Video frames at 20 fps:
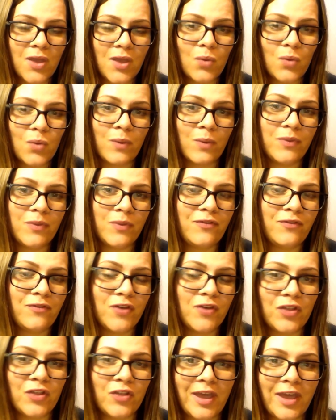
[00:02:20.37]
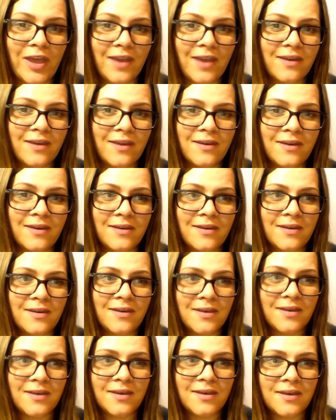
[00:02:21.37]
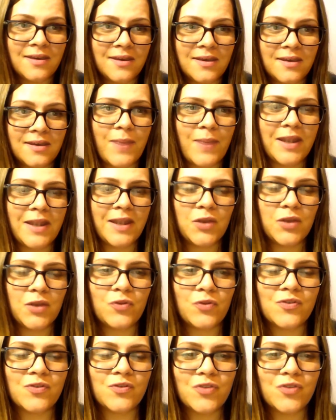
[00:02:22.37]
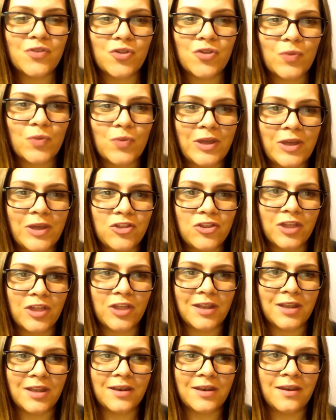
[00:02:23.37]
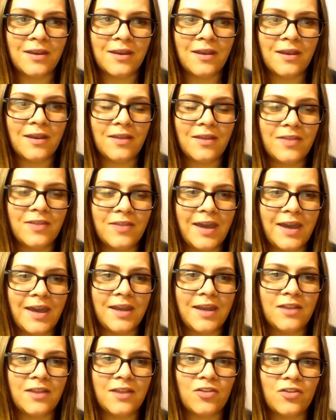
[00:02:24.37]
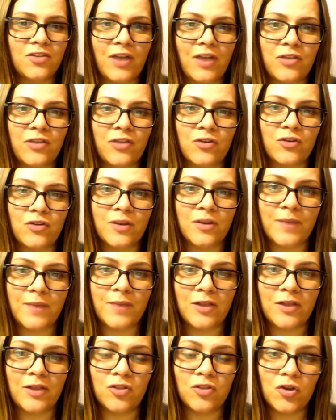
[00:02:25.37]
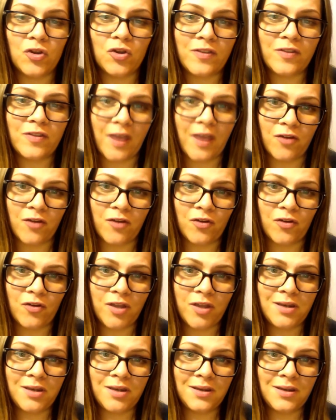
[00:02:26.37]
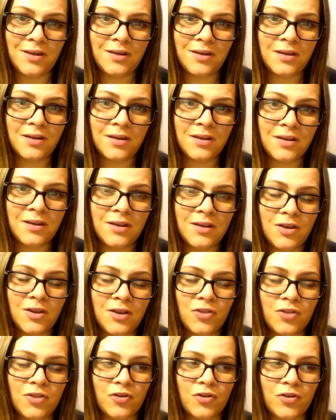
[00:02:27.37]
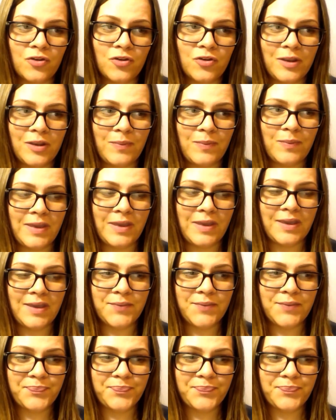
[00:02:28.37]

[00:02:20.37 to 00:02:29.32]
Women feel like, depending on their situation, that they're either going to be looked down on, they're going to be